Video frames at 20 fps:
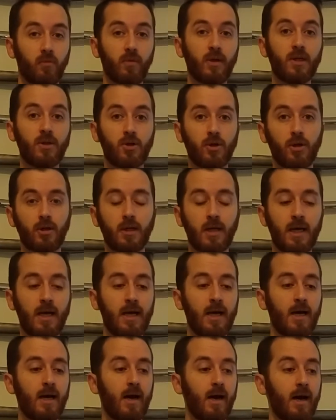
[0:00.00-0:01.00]
region,
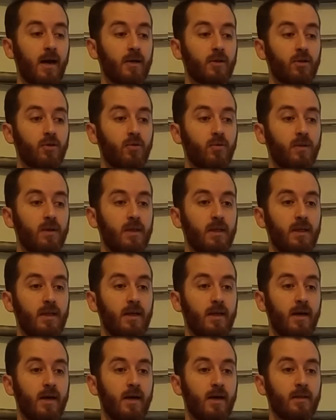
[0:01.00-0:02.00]
to
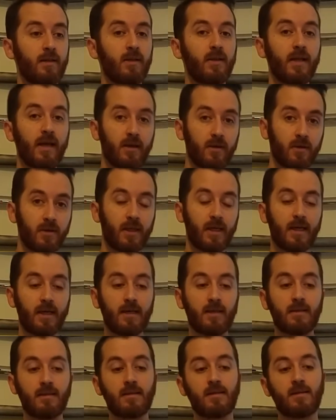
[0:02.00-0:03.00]
the
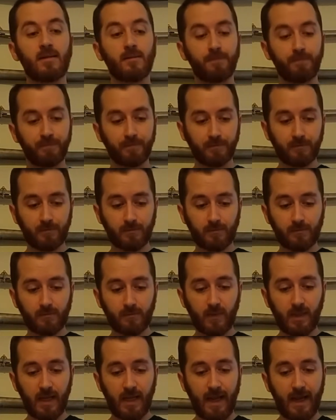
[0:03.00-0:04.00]
Netherlands
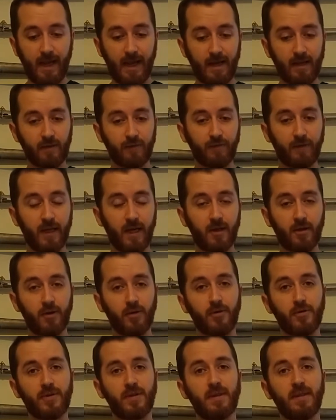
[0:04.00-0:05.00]
and
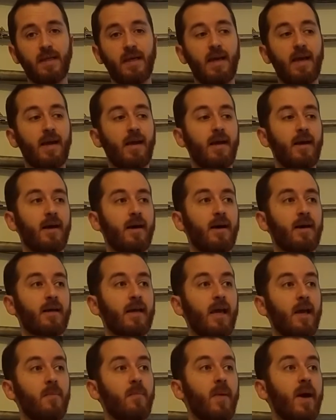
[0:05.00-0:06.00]
Flanders, they
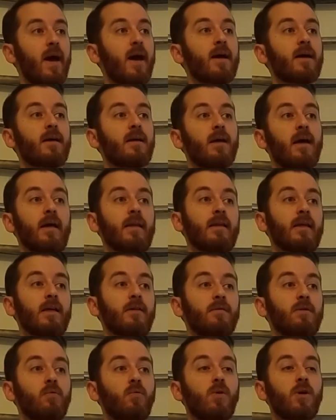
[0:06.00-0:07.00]
came back at the
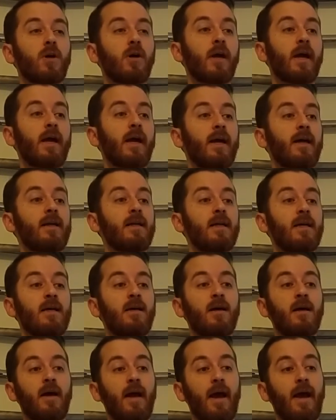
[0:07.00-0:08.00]
end of the war and
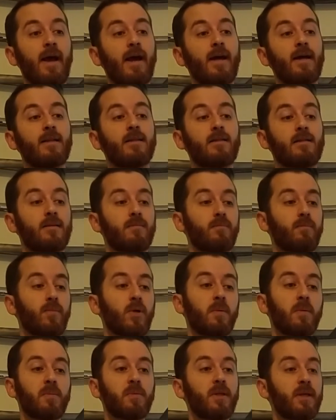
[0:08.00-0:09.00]
had
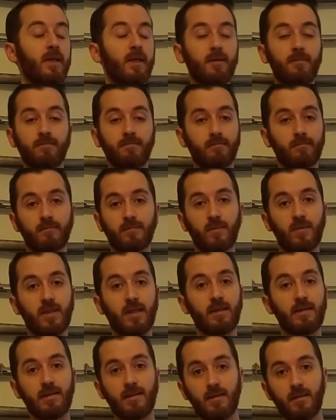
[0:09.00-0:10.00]
probably,
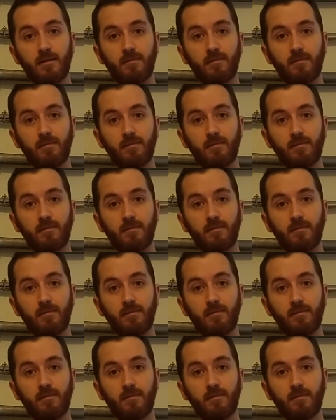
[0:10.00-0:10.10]
say,